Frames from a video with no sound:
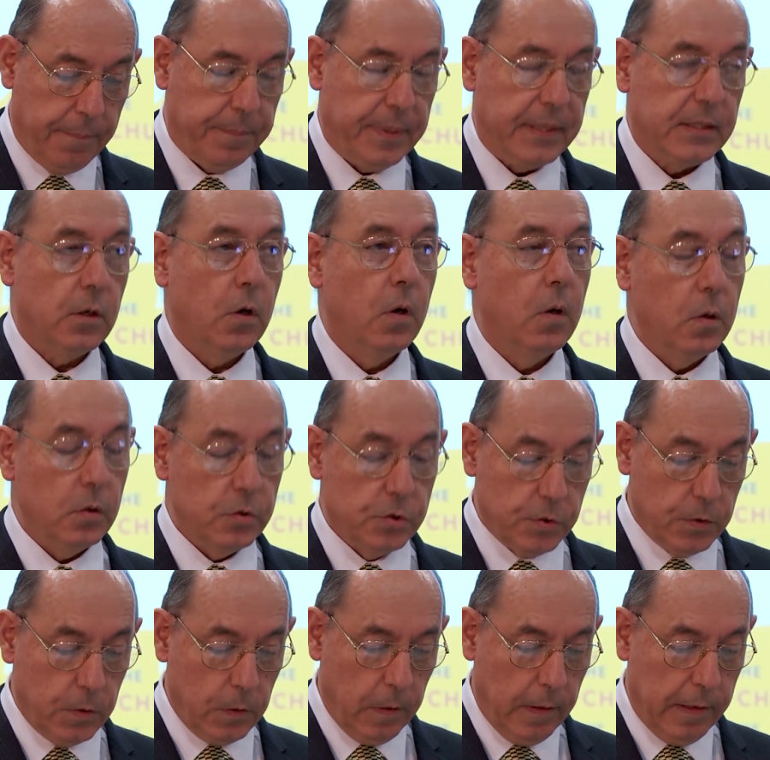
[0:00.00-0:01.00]
but
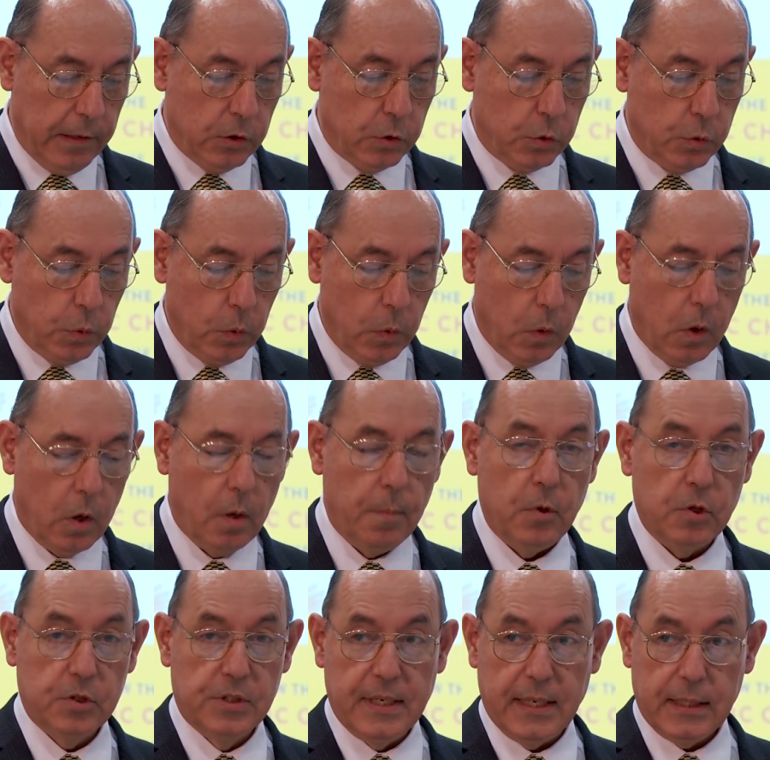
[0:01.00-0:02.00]
also to
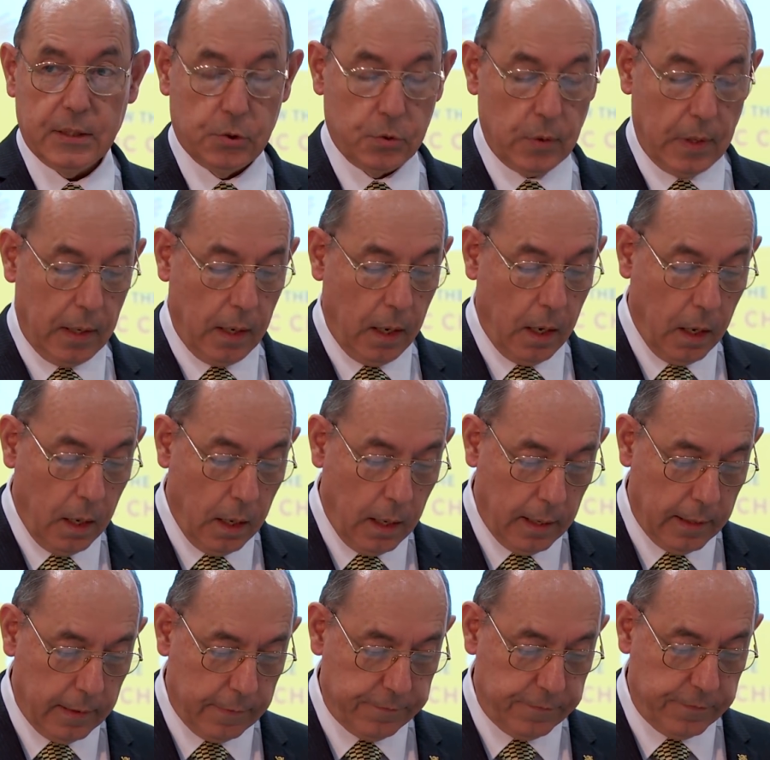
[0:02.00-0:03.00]
homosexual
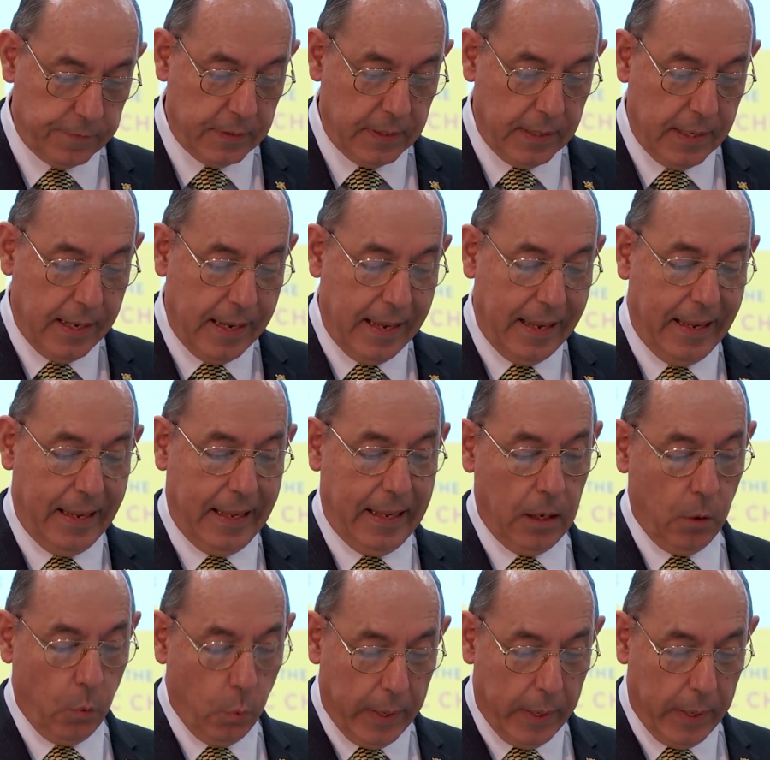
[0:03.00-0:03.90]
love, a